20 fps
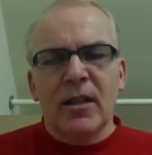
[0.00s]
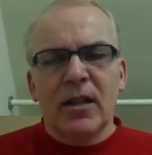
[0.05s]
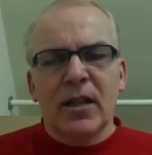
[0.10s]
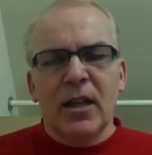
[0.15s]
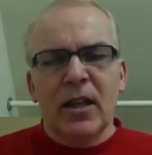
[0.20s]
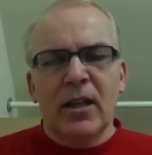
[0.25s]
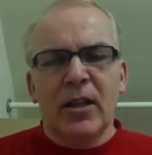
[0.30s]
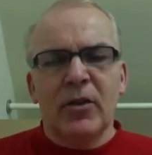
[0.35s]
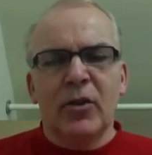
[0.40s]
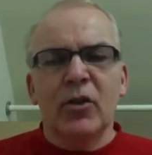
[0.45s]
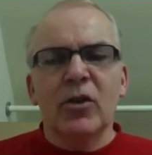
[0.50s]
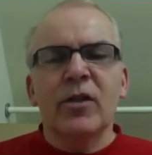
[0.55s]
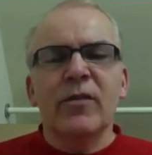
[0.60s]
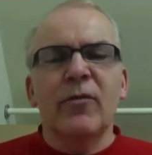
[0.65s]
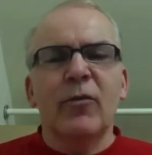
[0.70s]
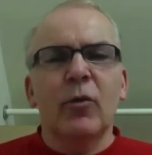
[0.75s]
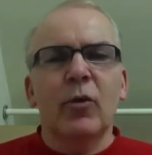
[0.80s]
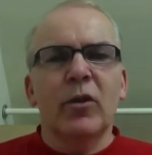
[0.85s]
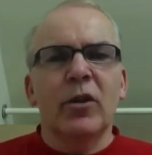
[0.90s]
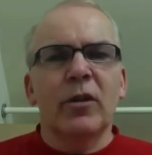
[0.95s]
There's four
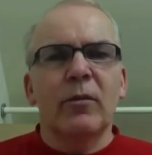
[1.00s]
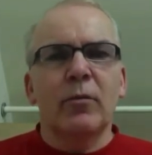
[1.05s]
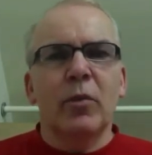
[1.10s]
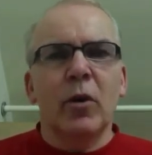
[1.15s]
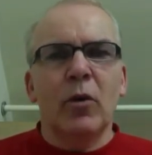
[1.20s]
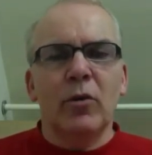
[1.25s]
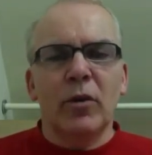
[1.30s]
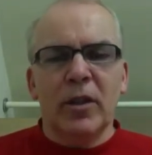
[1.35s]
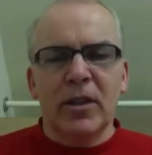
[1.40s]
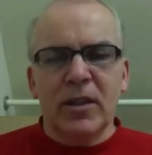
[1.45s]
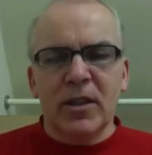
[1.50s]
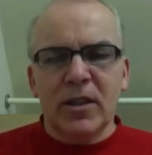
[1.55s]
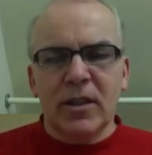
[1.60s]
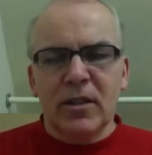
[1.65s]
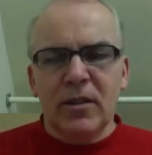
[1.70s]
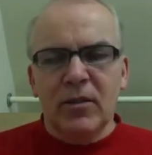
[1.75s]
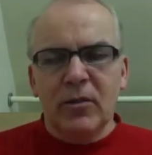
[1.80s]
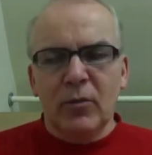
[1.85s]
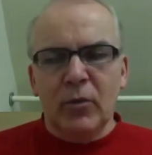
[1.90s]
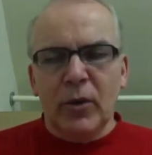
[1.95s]
components
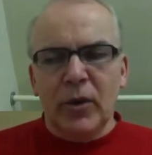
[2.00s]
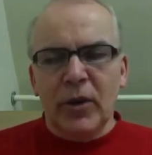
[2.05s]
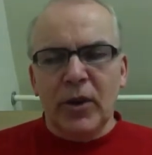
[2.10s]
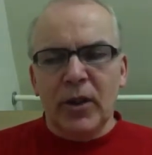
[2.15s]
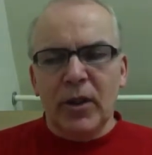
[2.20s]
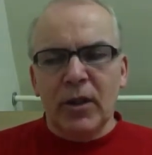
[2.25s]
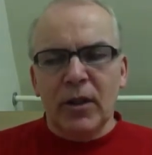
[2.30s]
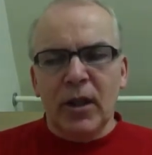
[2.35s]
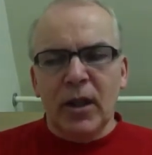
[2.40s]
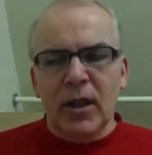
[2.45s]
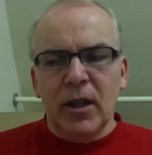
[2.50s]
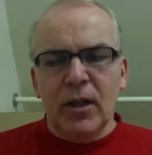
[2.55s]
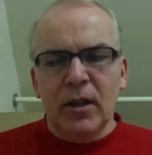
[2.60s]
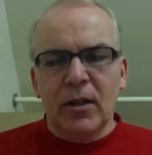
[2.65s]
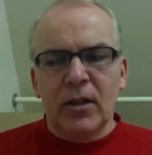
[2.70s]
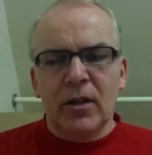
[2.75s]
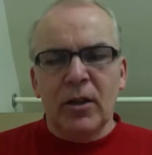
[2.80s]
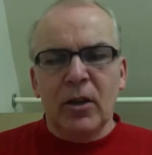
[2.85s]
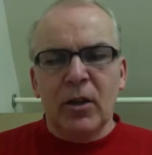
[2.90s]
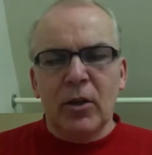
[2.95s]
within the
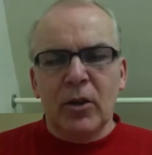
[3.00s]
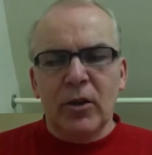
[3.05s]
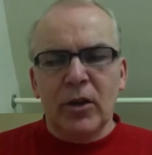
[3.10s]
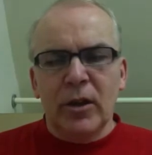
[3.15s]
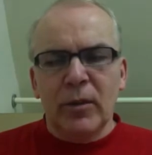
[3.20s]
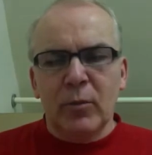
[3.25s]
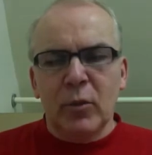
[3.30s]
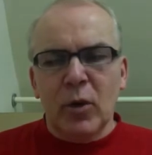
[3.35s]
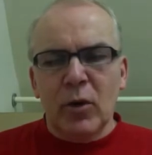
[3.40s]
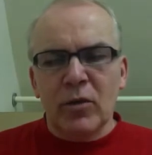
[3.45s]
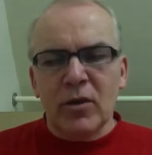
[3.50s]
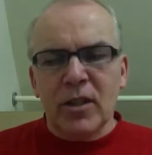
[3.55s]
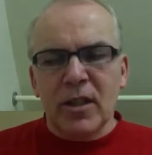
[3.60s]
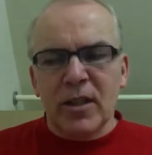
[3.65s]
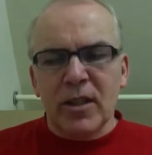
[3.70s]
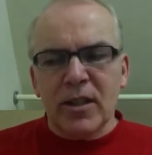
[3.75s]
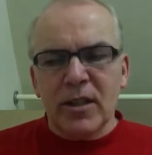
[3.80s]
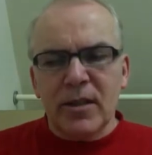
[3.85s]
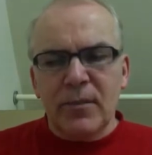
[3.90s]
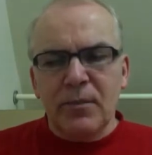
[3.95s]
learning process.
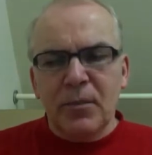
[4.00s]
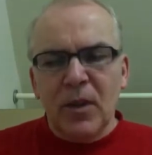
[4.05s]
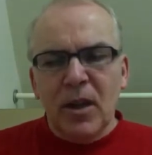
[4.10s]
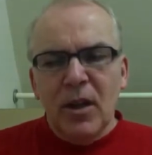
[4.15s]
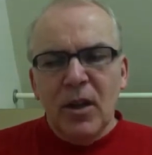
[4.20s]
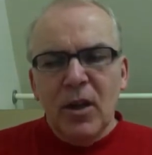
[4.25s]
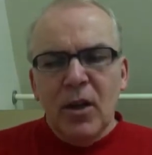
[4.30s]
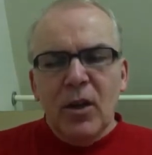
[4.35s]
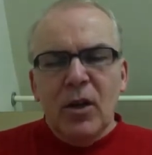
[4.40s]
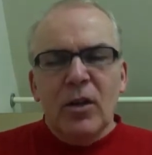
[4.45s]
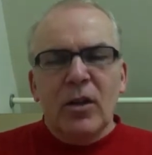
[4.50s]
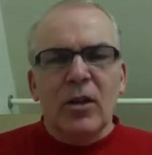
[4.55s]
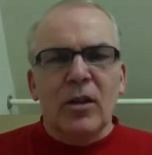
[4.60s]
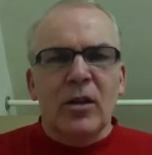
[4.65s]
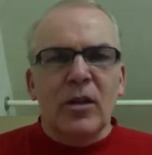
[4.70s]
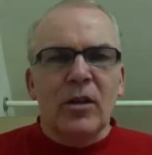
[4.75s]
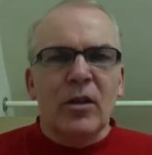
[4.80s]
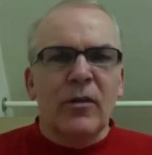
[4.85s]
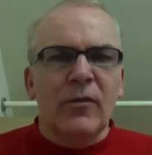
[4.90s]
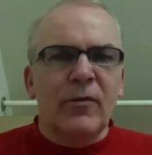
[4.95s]
The
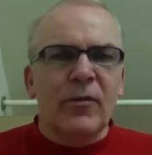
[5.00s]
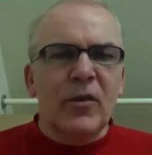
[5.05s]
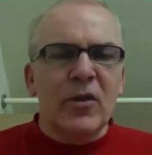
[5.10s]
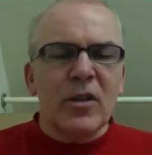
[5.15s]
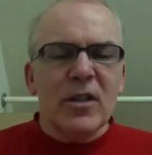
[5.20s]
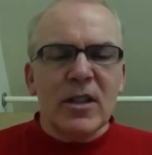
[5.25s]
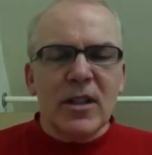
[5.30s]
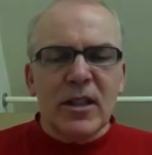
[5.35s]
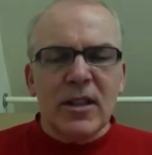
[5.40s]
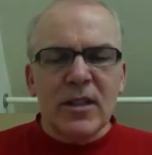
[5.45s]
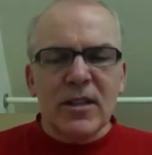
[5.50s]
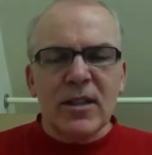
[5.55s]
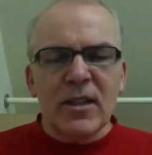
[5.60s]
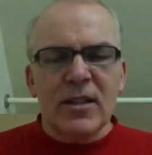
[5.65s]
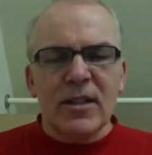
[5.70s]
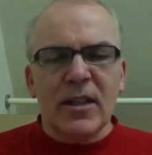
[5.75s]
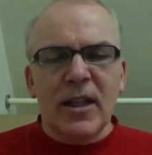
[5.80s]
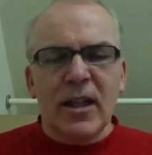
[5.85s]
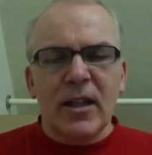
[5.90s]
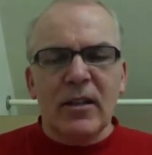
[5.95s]
first is
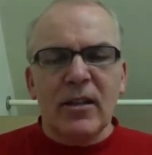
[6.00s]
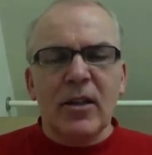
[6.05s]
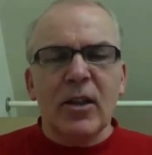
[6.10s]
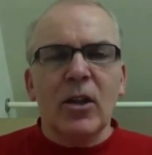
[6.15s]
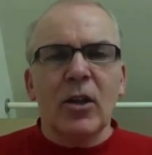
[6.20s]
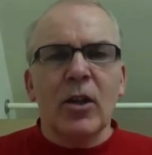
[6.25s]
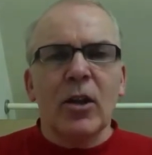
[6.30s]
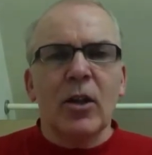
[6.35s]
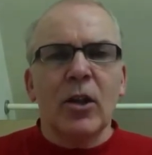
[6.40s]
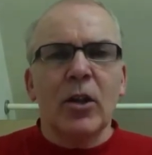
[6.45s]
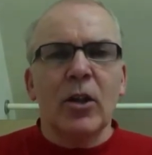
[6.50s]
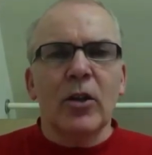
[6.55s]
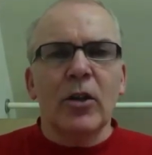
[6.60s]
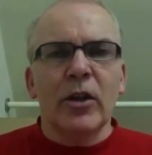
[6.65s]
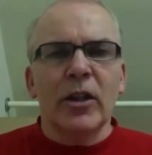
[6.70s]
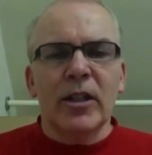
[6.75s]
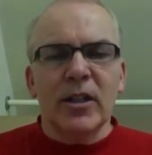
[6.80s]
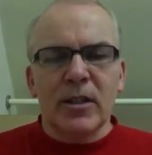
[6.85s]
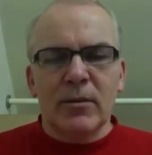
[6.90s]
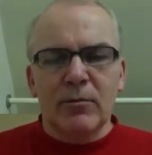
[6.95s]
that learning is
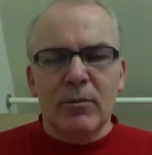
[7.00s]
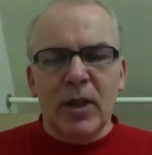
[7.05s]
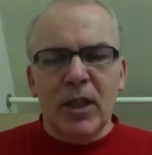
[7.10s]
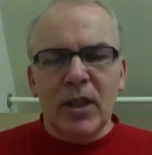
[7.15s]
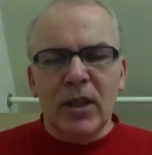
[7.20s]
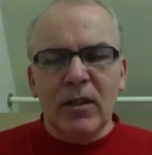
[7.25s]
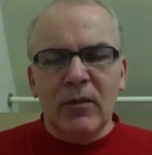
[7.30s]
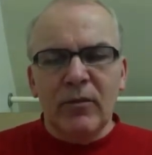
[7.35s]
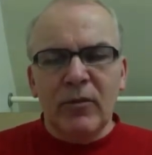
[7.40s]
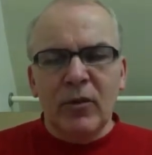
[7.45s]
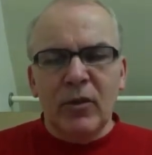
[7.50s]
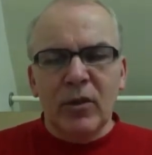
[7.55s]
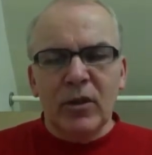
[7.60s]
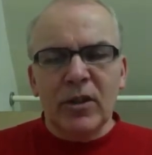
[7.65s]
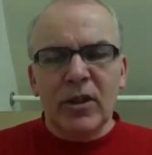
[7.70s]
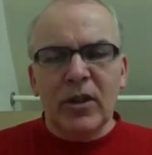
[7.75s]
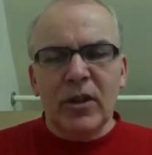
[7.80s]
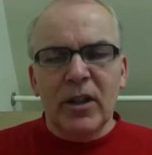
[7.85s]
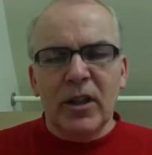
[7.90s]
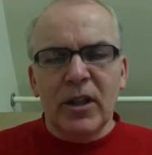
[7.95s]
meaningful to the
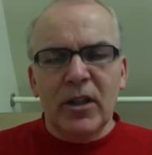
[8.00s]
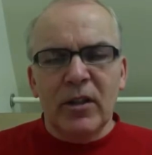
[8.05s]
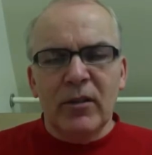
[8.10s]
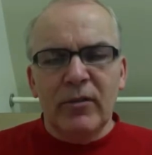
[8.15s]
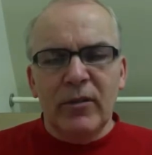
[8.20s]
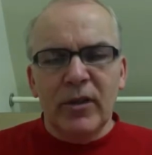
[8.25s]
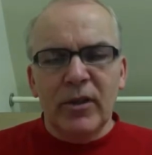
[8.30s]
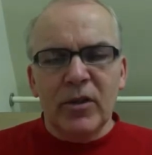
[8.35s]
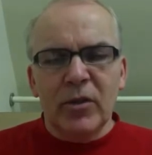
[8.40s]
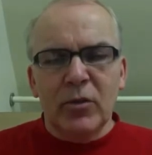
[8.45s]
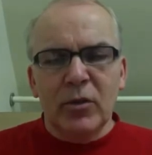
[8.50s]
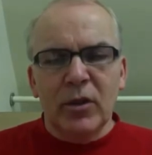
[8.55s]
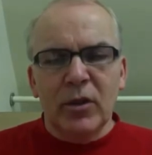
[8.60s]
individual.